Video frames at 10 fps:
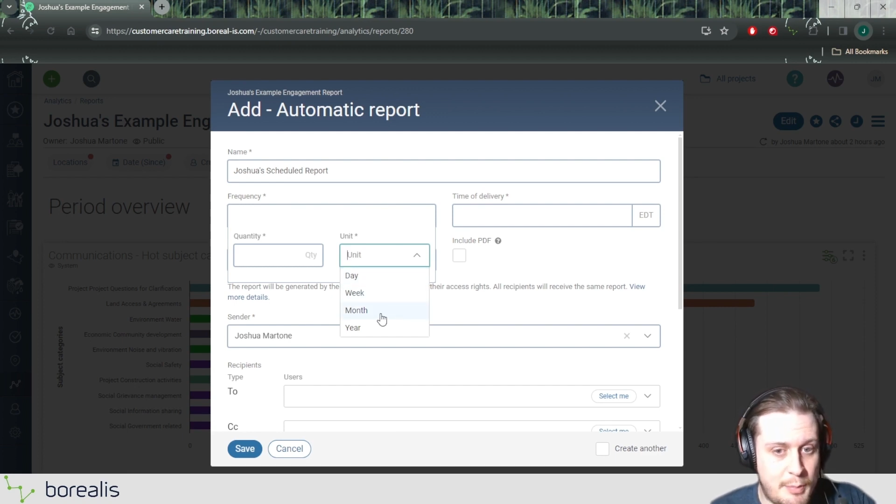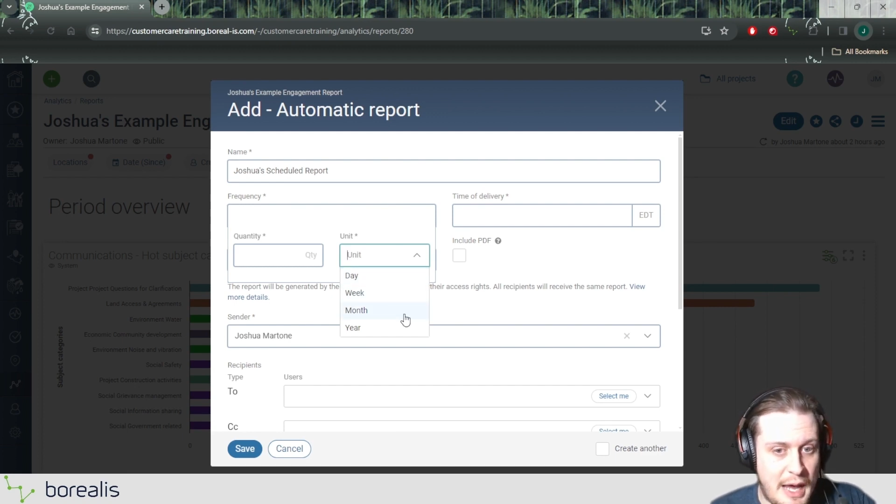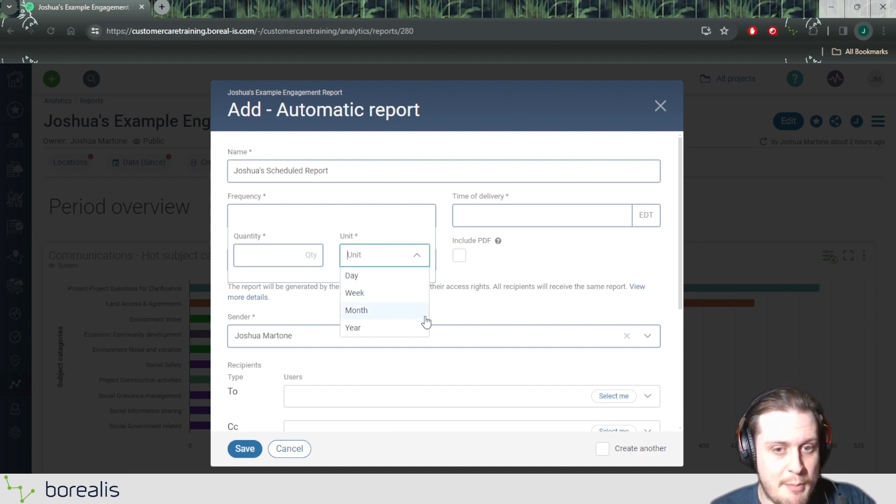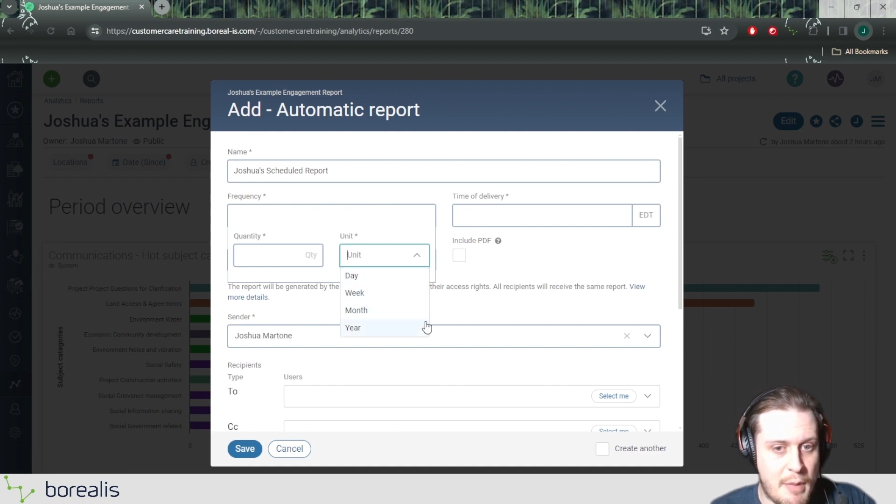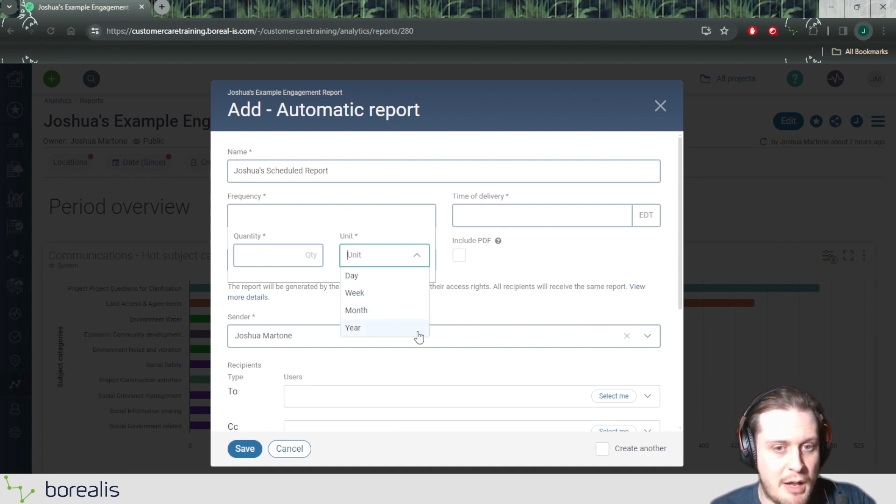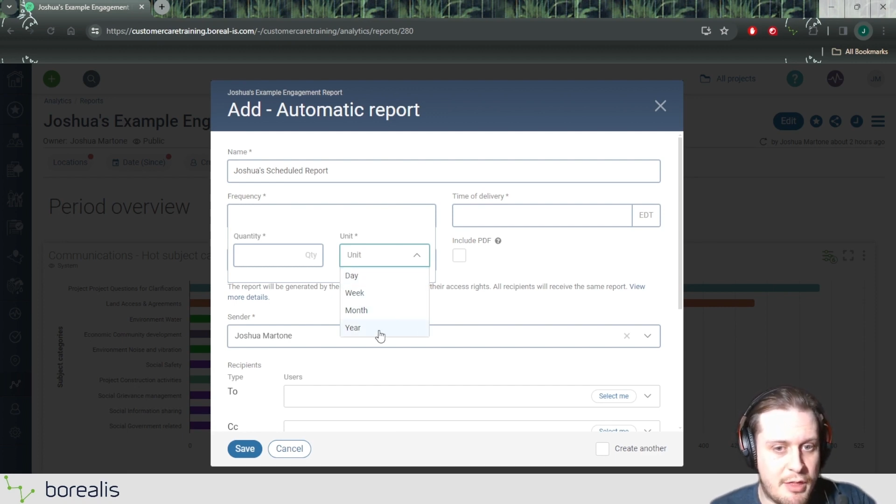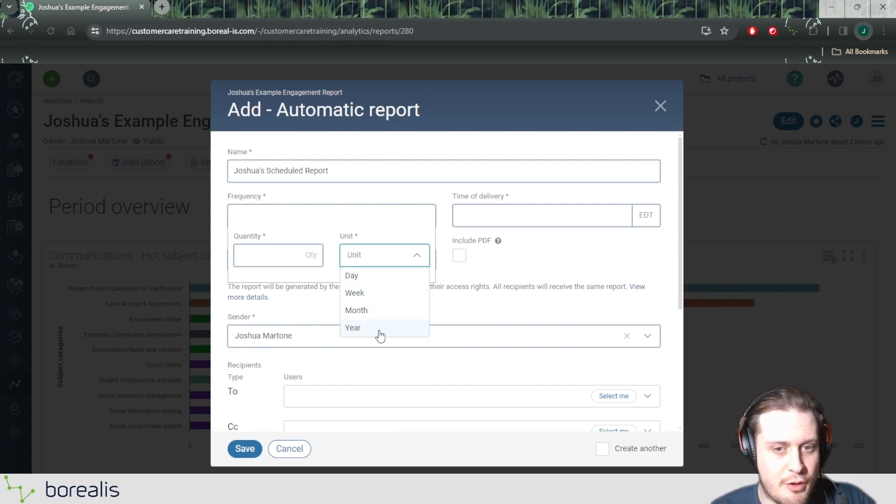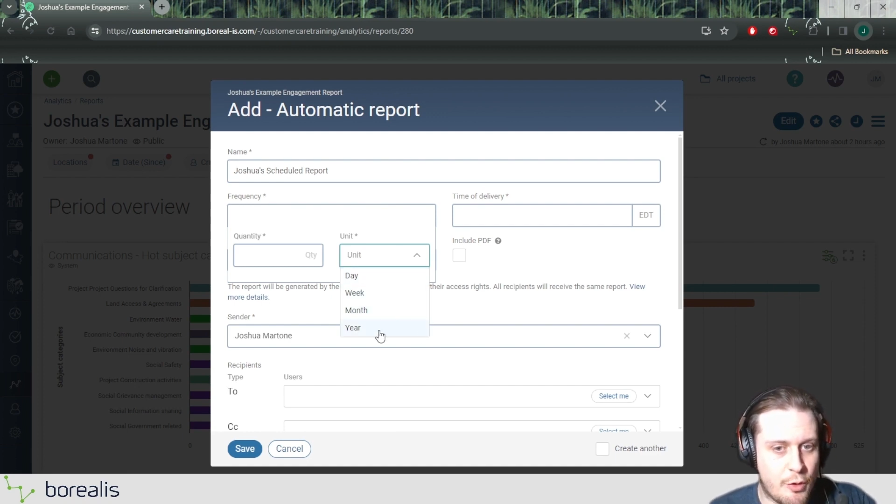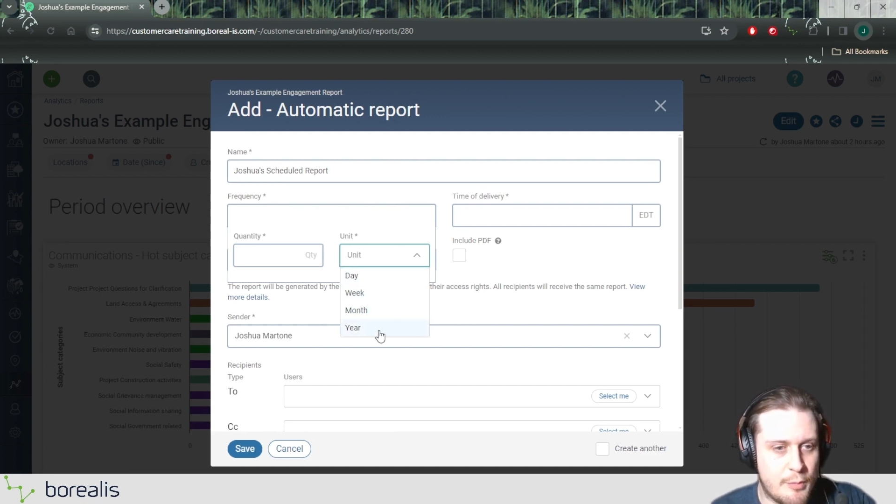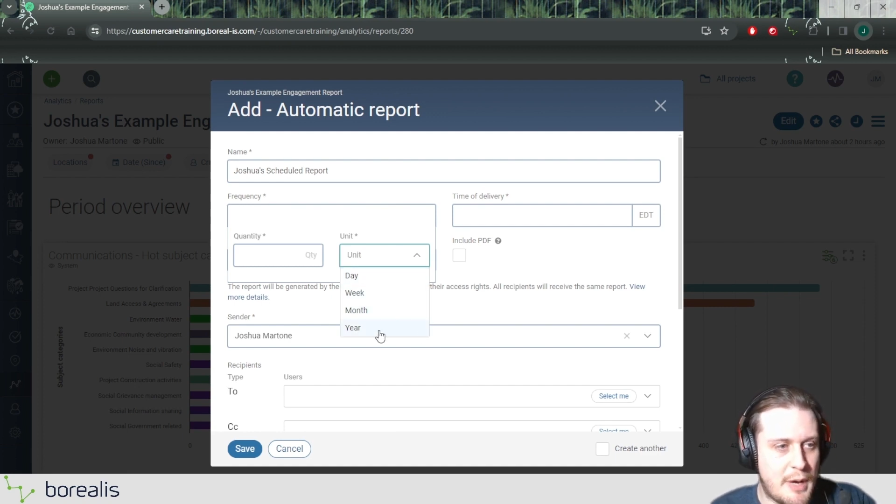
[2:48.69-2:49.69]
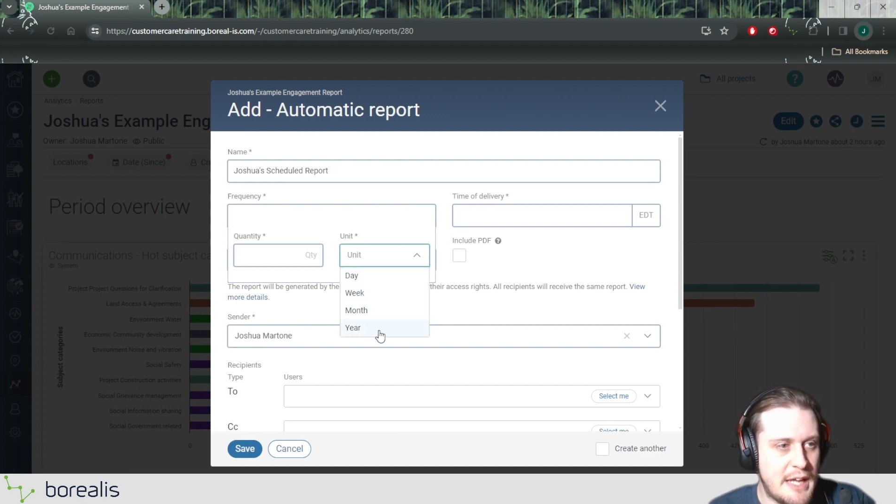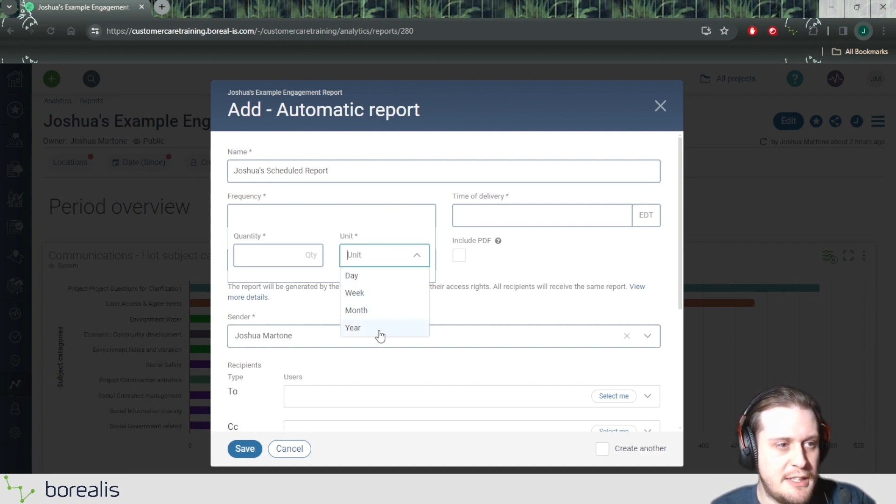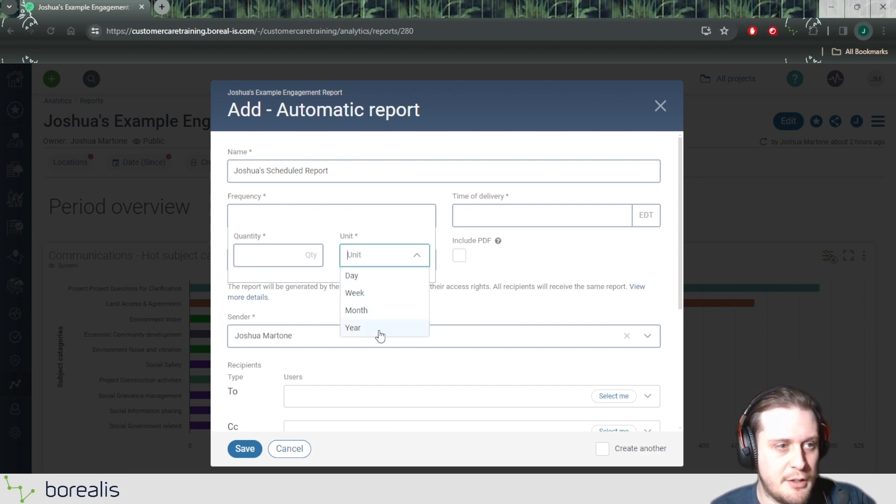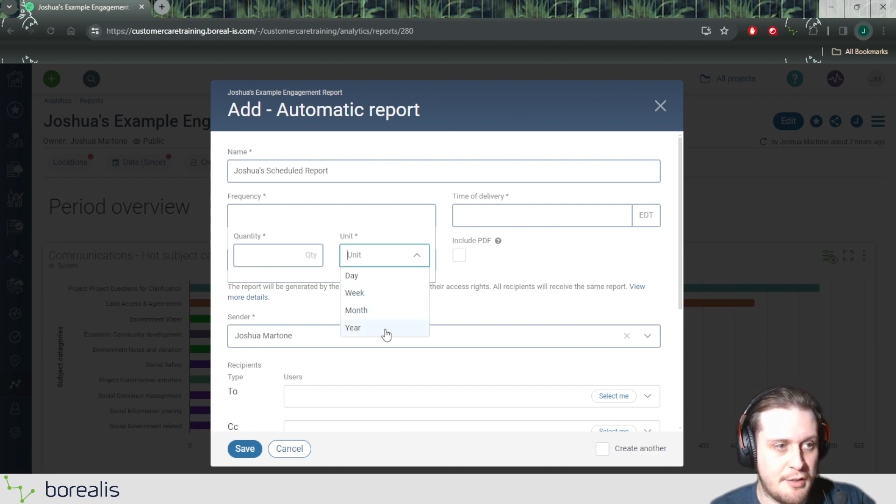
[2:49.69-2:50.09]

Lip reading: by month, or by year?